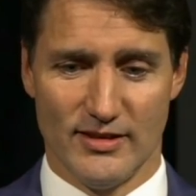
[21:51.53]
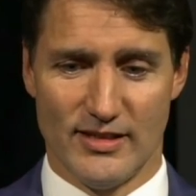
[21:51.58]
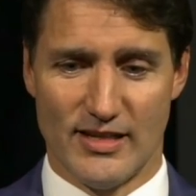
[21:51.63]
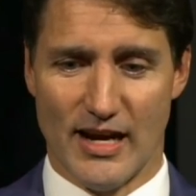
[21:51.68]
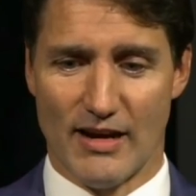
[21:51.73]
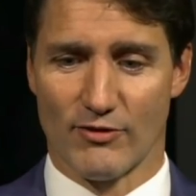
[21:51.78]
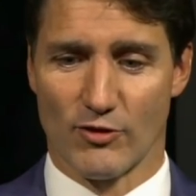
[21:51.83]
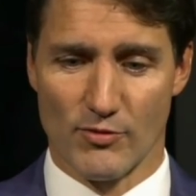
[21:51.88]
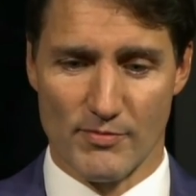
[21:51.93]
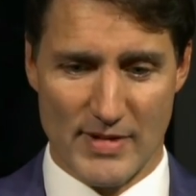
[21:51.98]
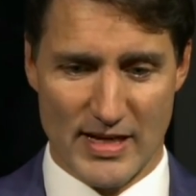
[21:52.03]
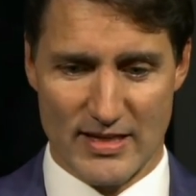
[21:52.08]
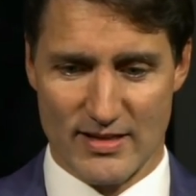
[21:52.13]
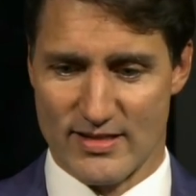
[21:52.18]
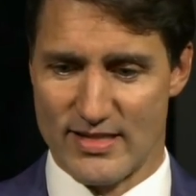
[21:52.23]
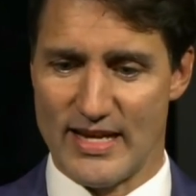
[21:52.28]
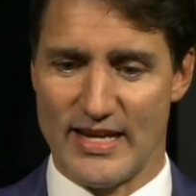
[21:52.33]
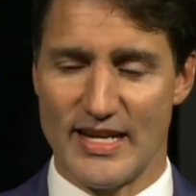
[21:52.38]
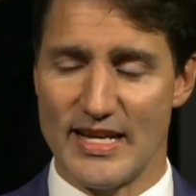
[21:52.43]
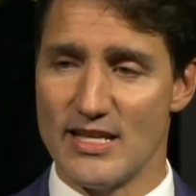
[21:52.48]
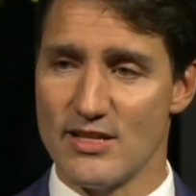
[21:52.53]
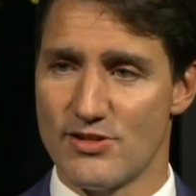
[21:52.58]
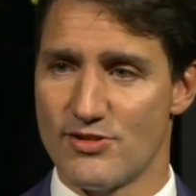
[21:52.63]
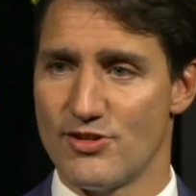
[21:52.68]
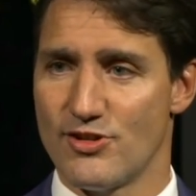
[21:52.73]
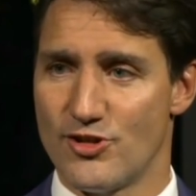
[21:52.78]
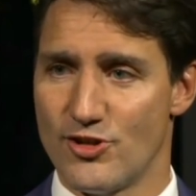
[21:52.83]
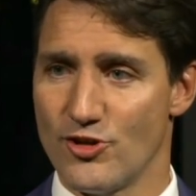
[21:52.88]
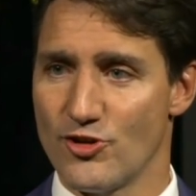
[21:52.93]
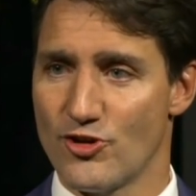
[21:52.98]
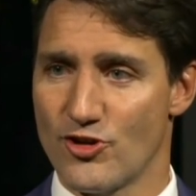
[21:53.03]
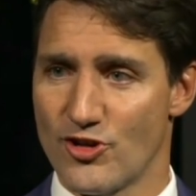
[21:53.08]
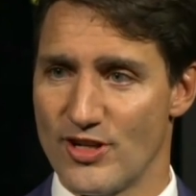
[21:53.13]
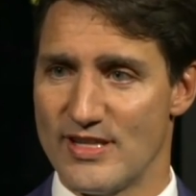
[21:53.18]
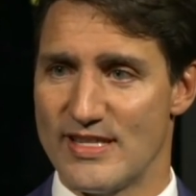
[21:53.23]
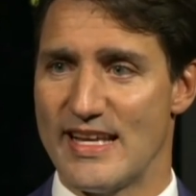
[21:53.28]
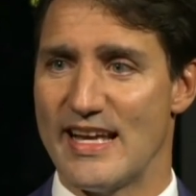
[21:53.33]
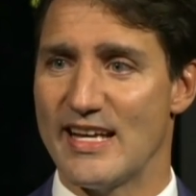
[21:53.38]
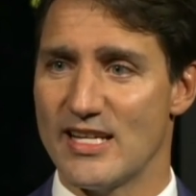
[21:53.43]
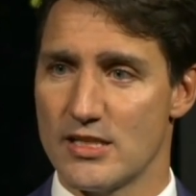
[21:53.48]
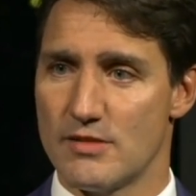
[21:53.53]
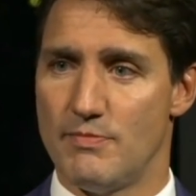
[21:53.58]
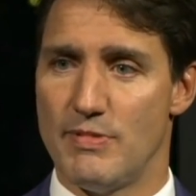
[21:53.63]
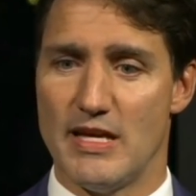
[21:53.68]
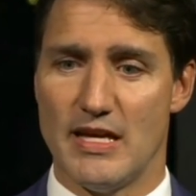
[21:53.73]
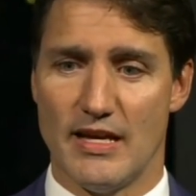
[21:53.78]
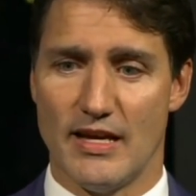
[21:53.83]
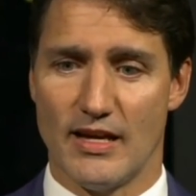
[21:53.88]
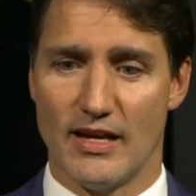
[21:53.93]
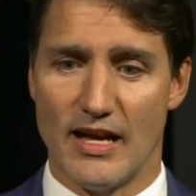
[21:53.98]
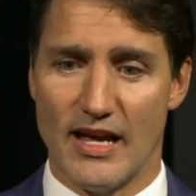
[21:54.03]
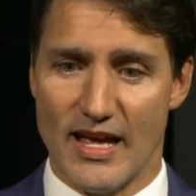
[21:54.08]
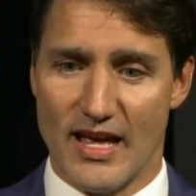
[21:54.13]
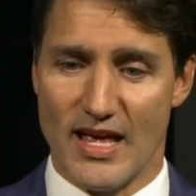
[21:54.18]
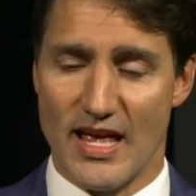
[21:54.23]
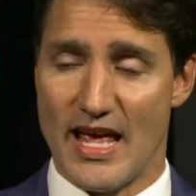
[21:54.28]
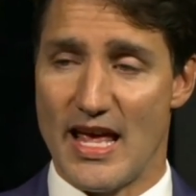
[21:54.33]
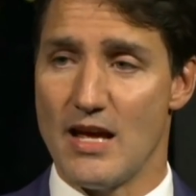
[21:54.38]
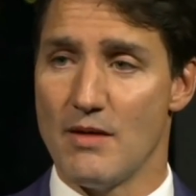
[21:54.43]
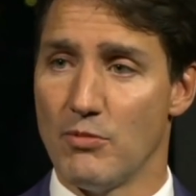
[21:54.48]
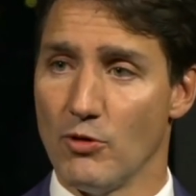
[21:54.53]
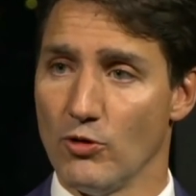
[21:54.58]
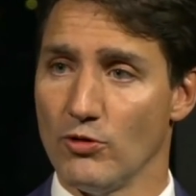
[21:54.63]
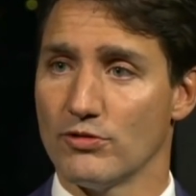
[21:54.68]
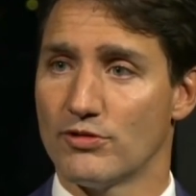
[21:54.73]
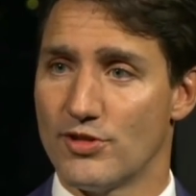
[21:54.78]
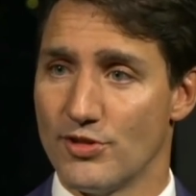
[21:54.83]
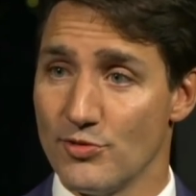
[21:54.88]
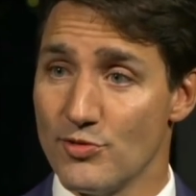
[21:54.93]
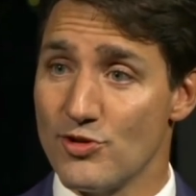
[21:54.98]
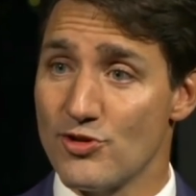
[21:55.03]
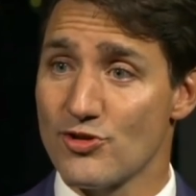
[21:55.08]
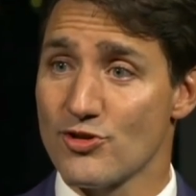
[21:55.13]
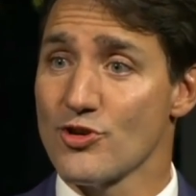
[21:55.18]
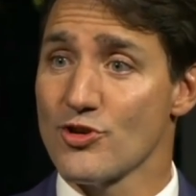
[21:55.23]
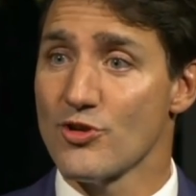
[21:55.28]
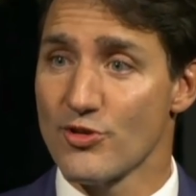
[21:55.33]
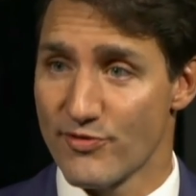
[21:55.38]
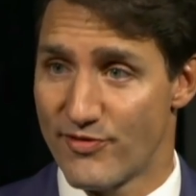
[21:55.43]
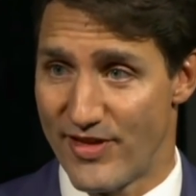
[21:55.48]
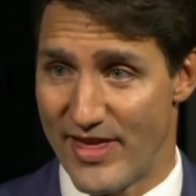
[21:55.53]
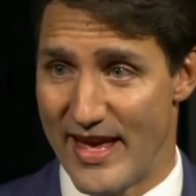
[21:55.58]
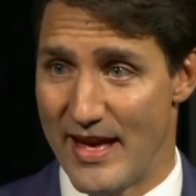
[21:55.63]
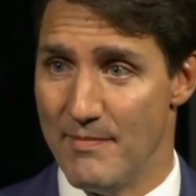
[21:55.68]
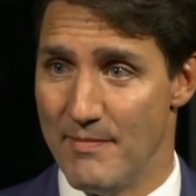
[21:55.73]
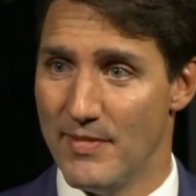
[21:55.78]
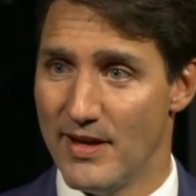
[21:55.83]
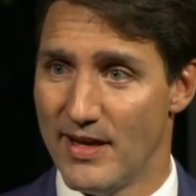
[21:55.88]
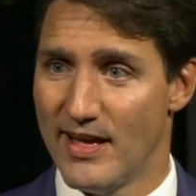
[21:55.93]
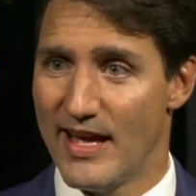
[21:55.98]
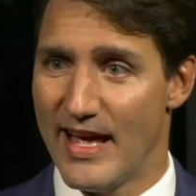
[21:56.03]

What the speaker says: governments and institutions as being able to serve them